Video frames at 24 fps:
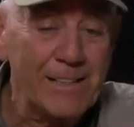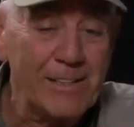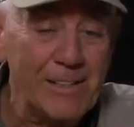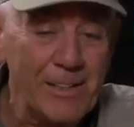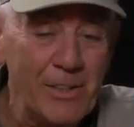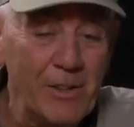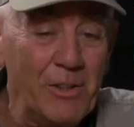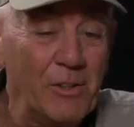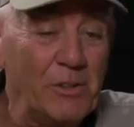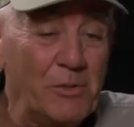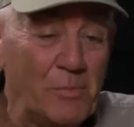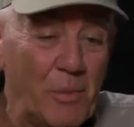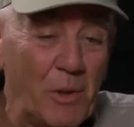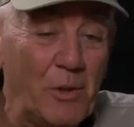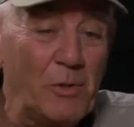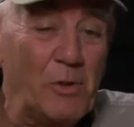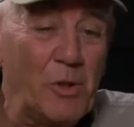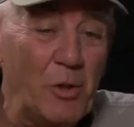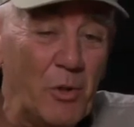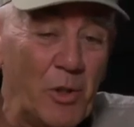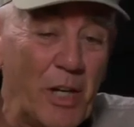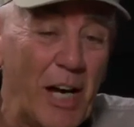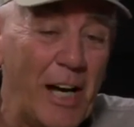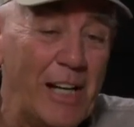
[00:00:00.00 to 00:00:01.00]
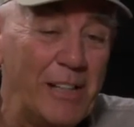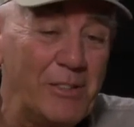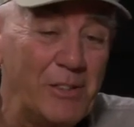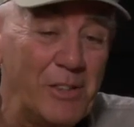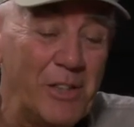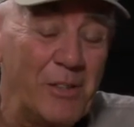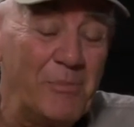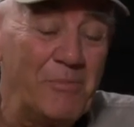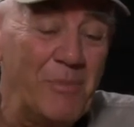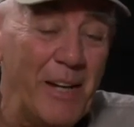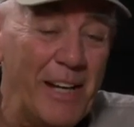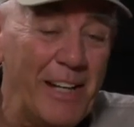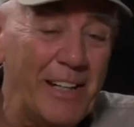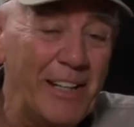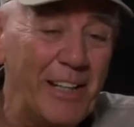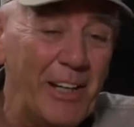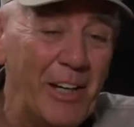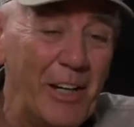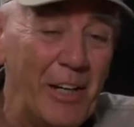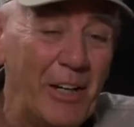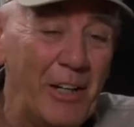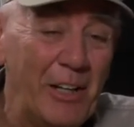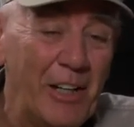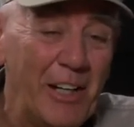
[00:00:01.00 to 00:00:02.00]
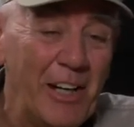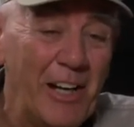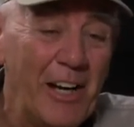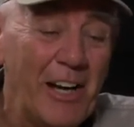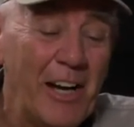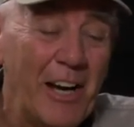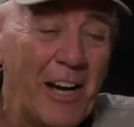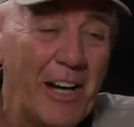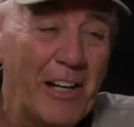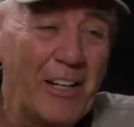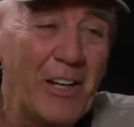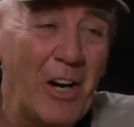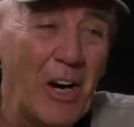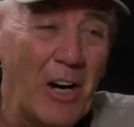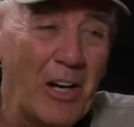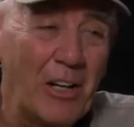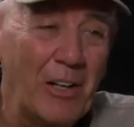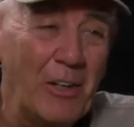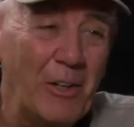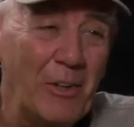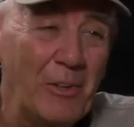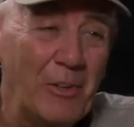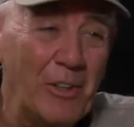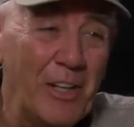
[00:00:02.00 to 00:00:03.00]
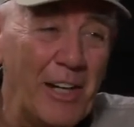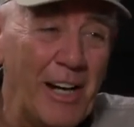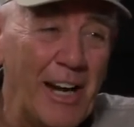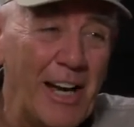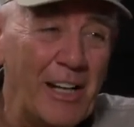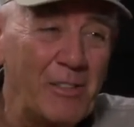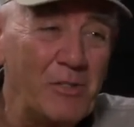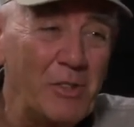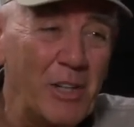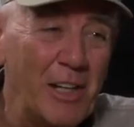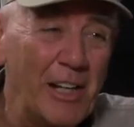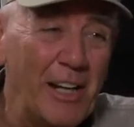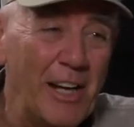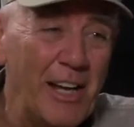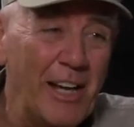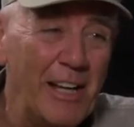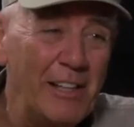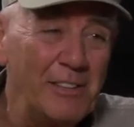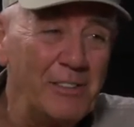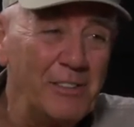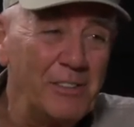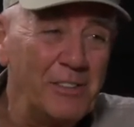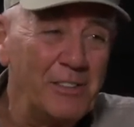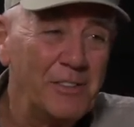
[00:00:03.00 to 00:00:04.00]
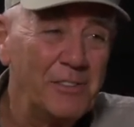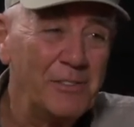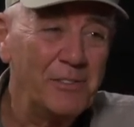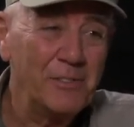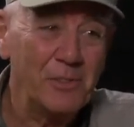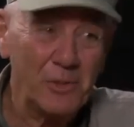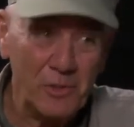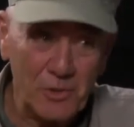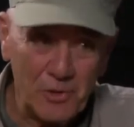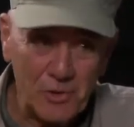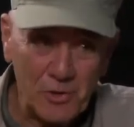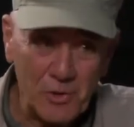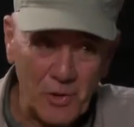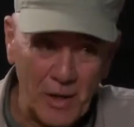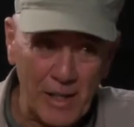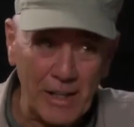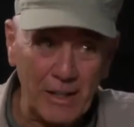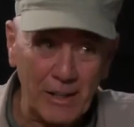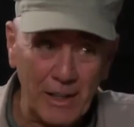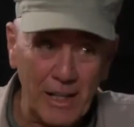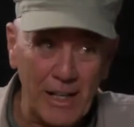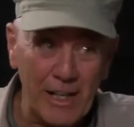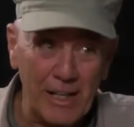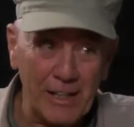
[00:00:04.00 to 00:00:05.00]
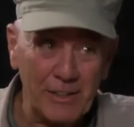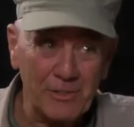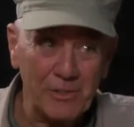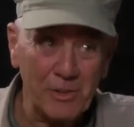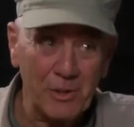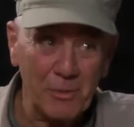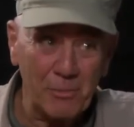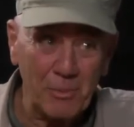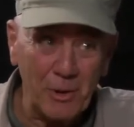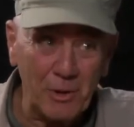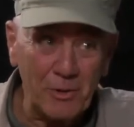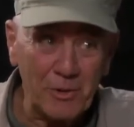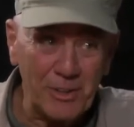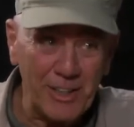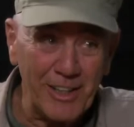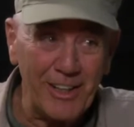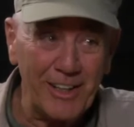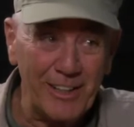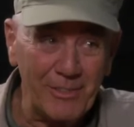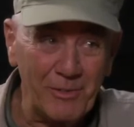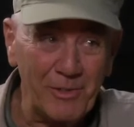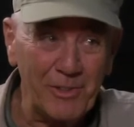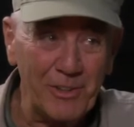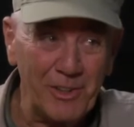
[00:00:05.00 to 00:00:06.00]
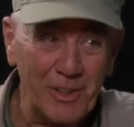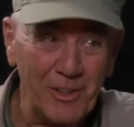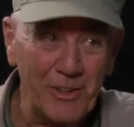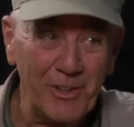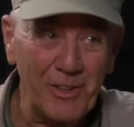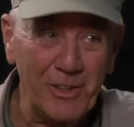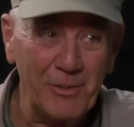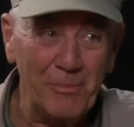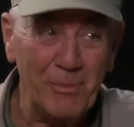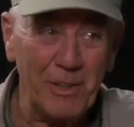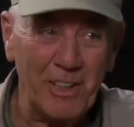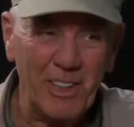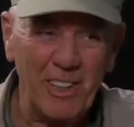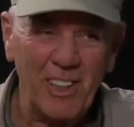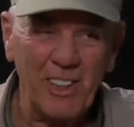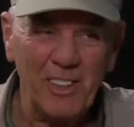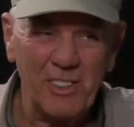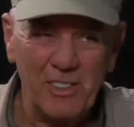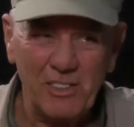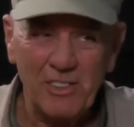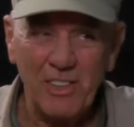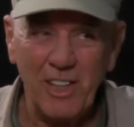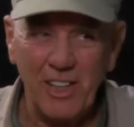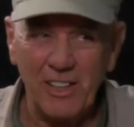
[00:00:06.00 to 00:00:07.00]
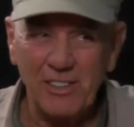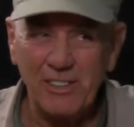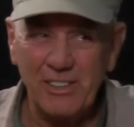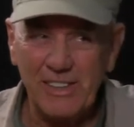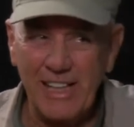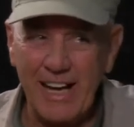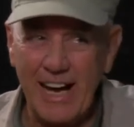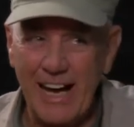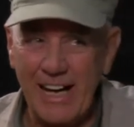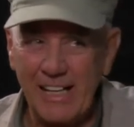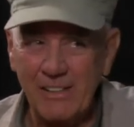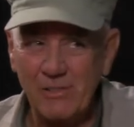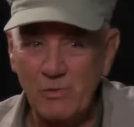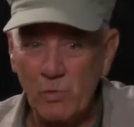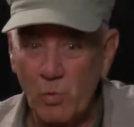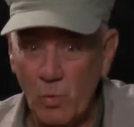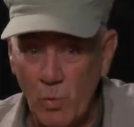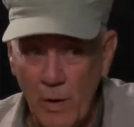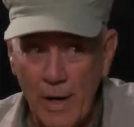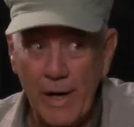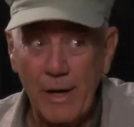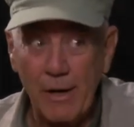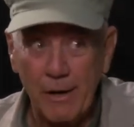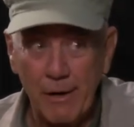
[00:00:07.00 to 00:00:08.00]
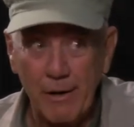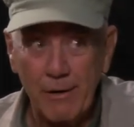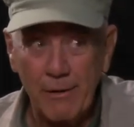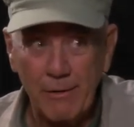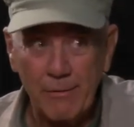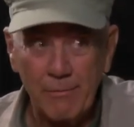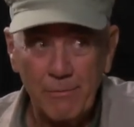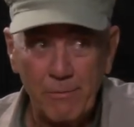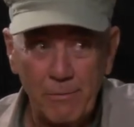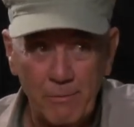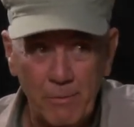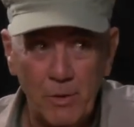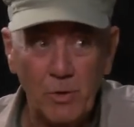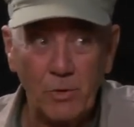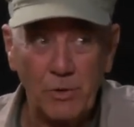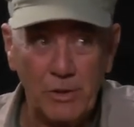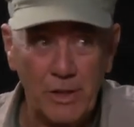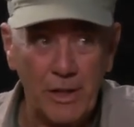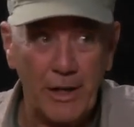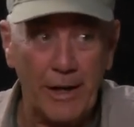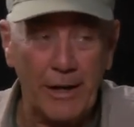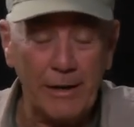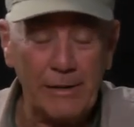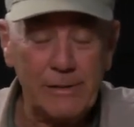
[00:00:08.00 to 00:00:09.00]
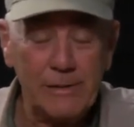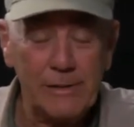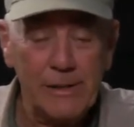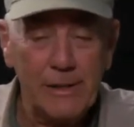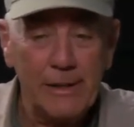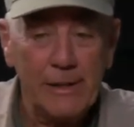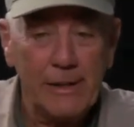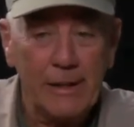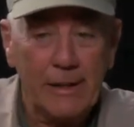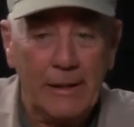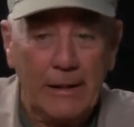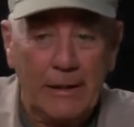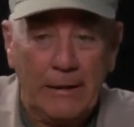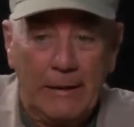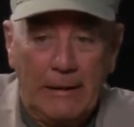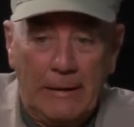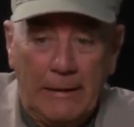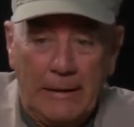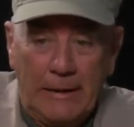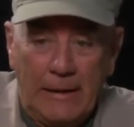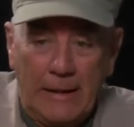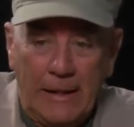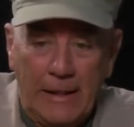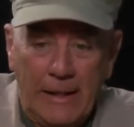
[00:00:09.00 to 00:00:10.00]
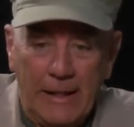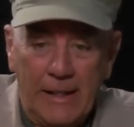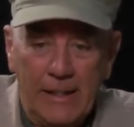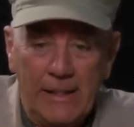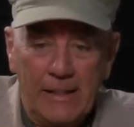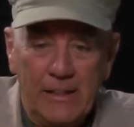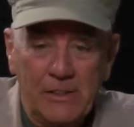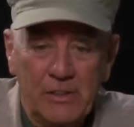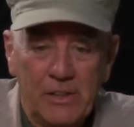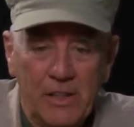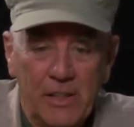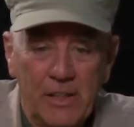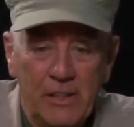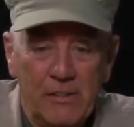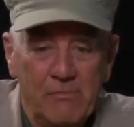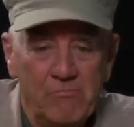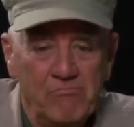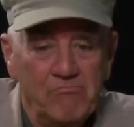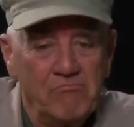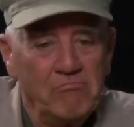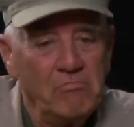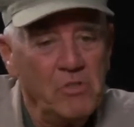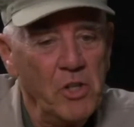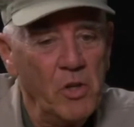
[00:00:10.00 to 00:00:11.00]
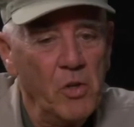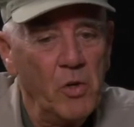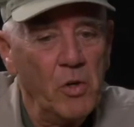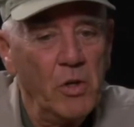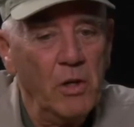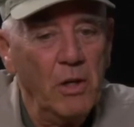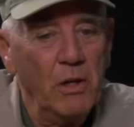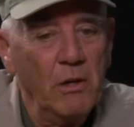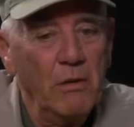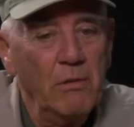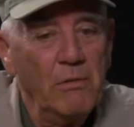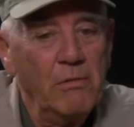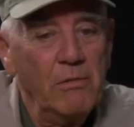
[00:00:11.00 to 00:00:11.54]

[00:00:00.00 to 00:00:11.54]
you don't suppose you guys could make a cargo that actually has straight legs or boot cut, do you? Because us guys wear boot cut." And he said, "Sure."